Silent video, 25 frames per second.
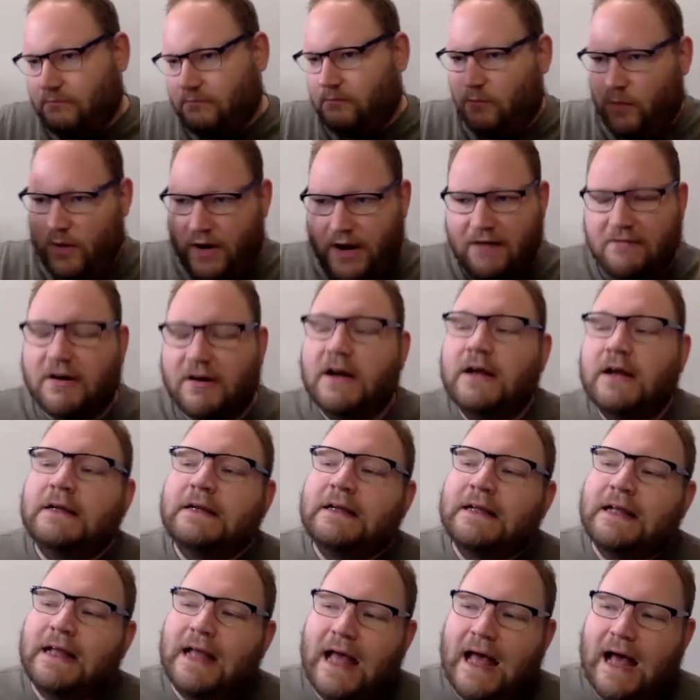whatever.
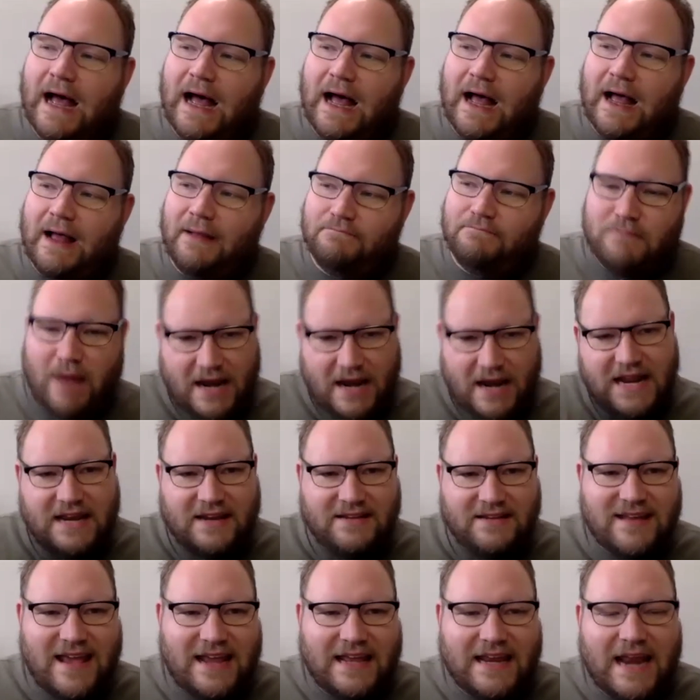I need
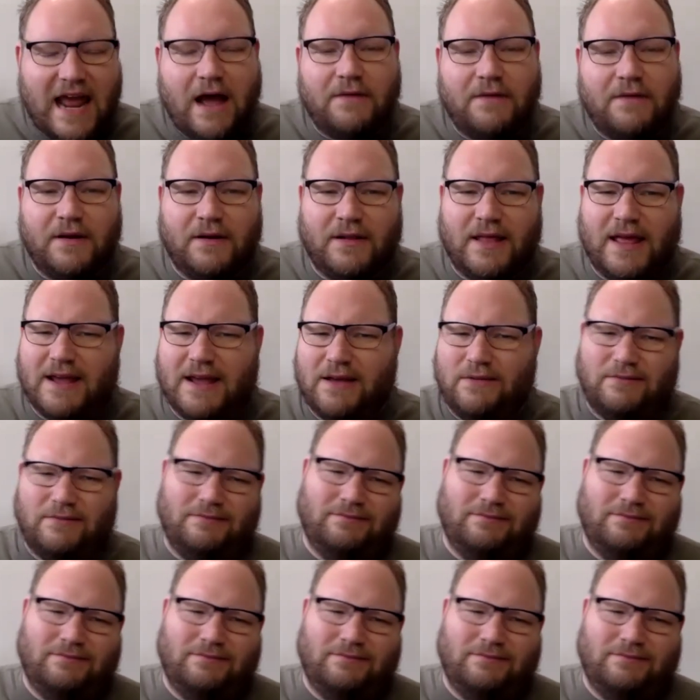to take it out. And they're like,